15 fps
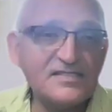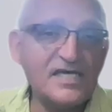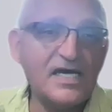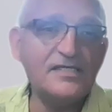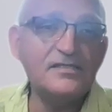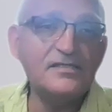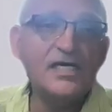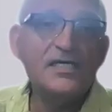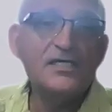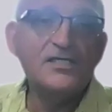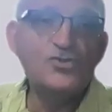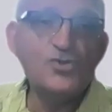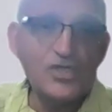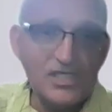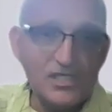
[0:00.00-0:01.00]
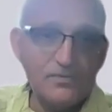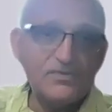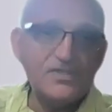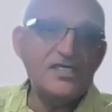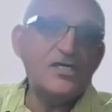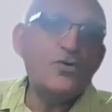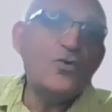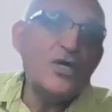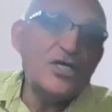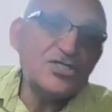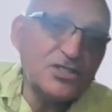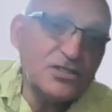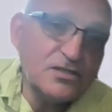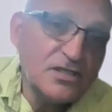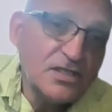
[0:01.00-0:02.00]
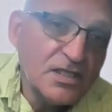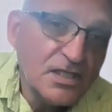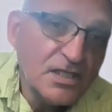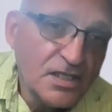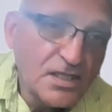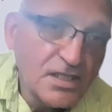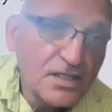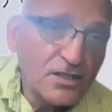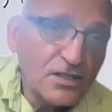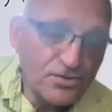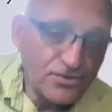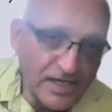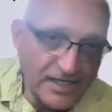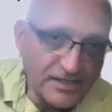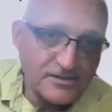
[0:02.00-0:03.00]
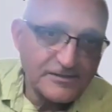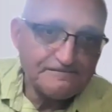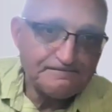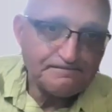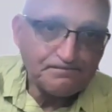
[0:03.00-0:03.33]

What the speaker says: side to keep the equation correct.